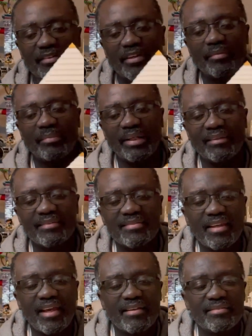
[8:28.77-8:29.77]
it. But in this
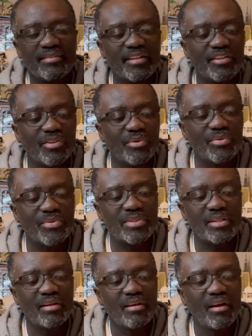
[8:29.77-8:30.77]
case, they used
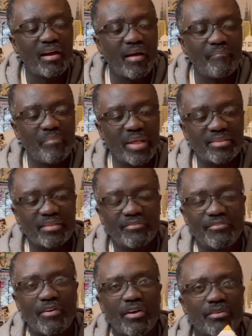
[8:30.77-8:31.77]
a mix
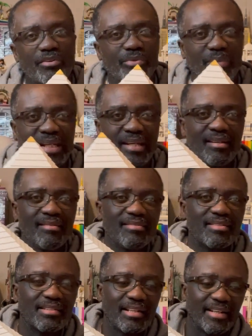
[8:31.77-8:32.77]
of
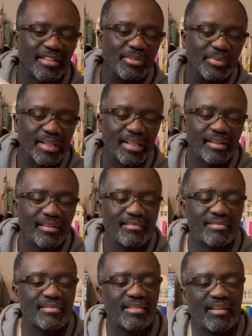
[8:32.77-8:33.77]
greens, light
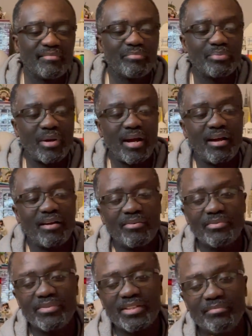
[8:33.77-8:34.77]
greens, and
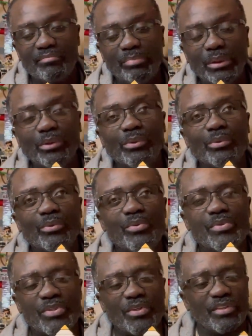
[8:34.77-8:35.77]
browns and
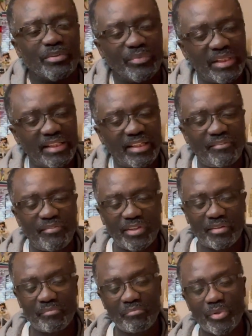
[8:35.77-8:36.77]
blues. So they really give you the
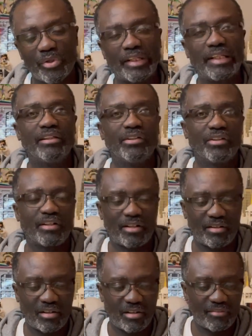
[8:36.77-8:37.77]
murky look
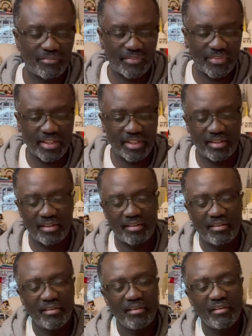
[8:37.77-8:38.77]
of the
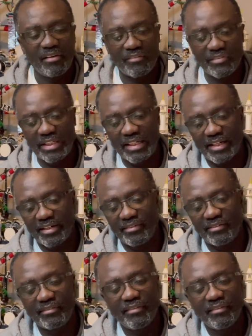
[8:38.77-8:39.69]
Nile.